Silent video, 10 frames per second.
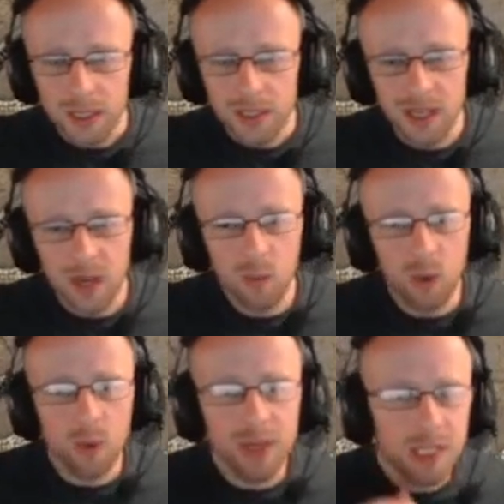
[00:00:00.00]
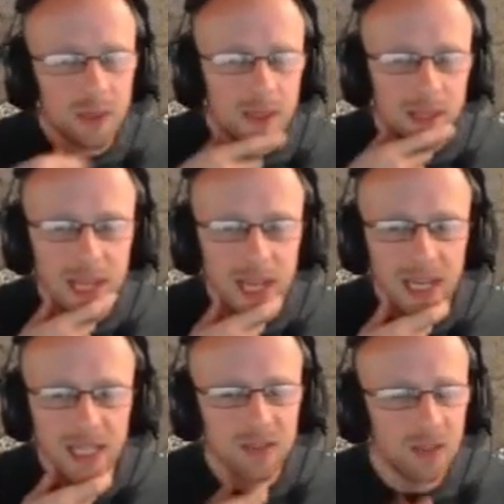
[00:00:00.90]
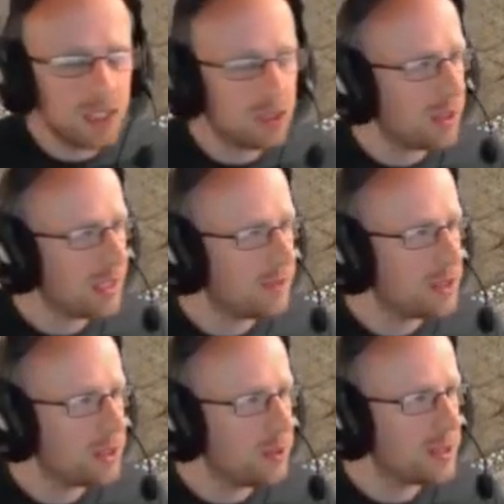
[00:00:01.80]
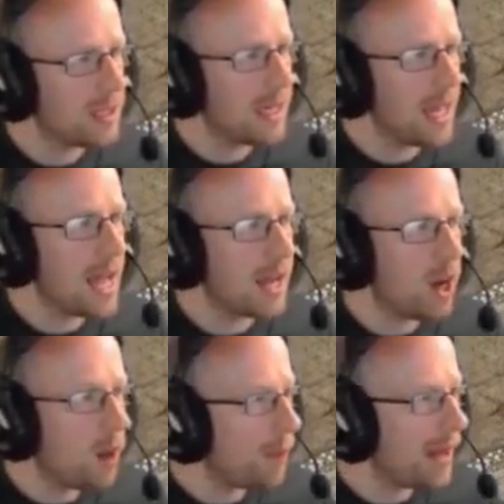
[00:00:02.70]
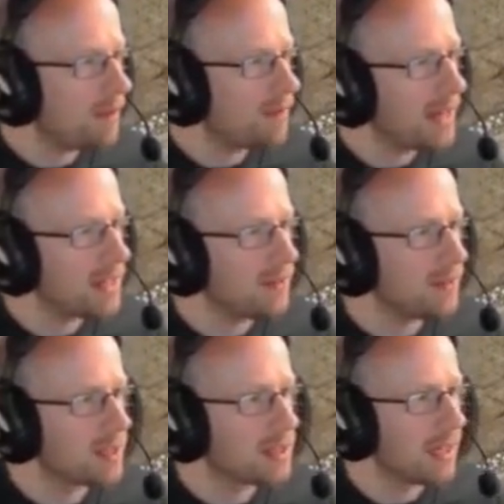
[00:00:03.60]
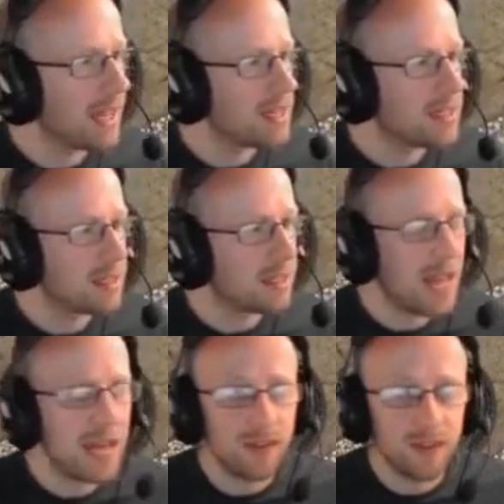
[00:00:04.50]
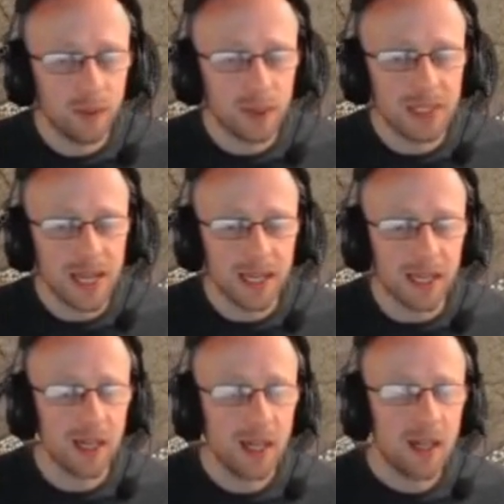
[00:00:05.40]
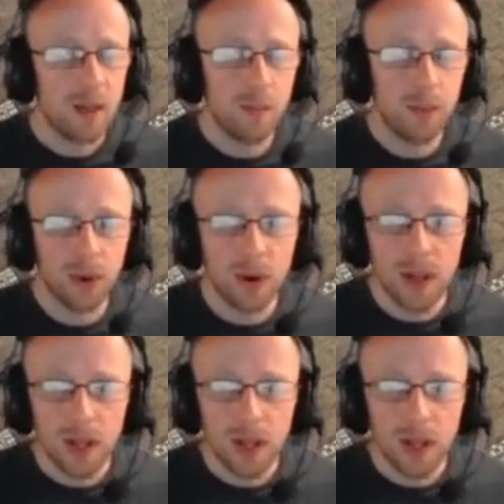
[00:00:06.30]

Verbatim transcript: So what we're doing there is literally reducing our combat effectiveness against anything we're attacking. But